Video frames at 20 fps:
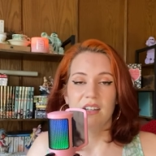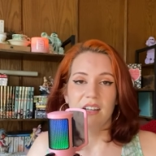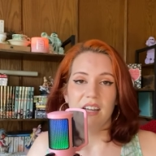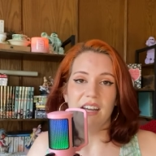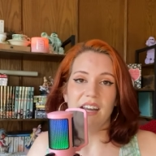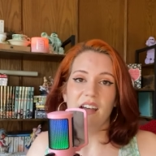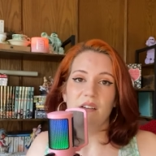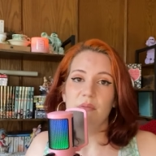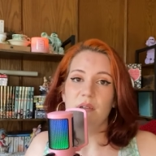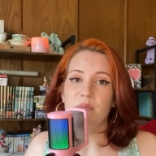
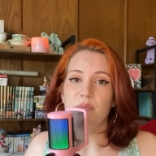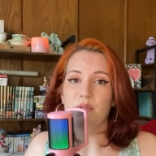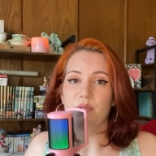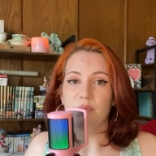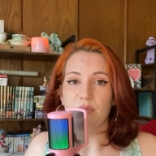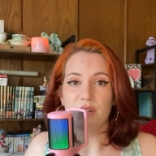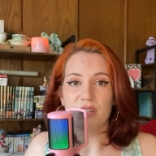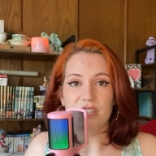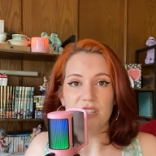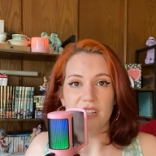and have people
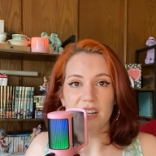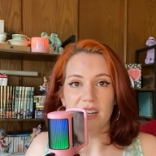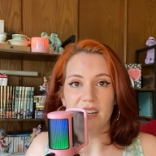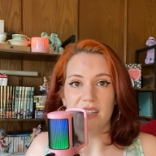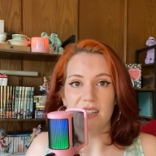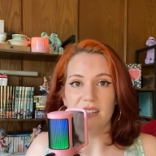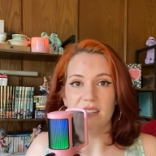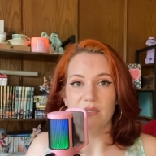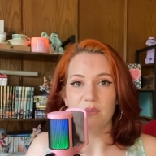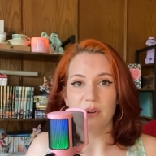appreciate
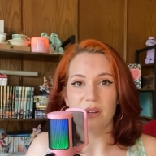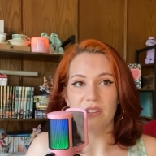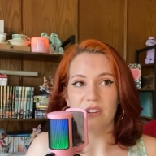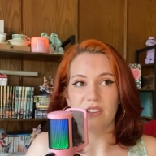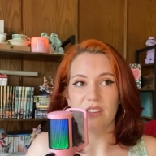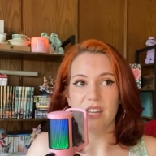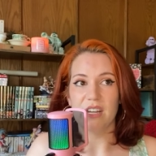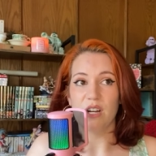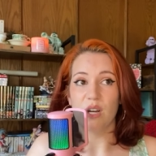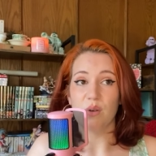it, whether
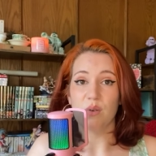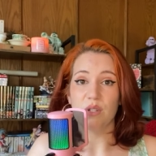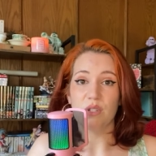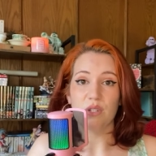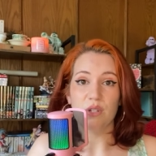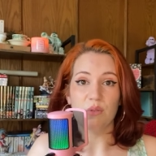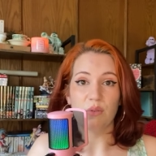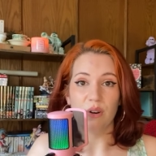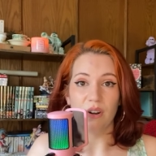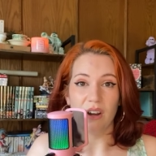they know it's
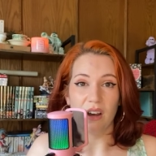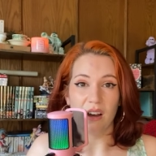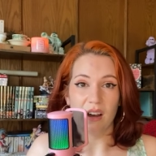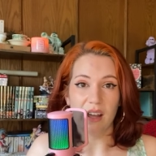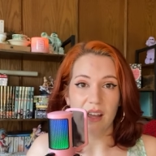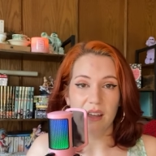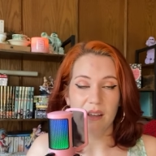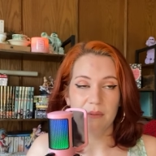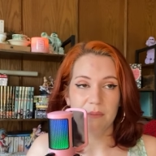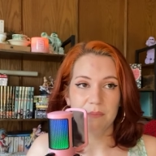you or
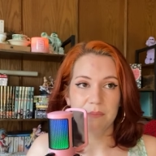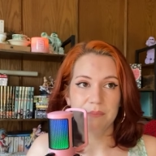not,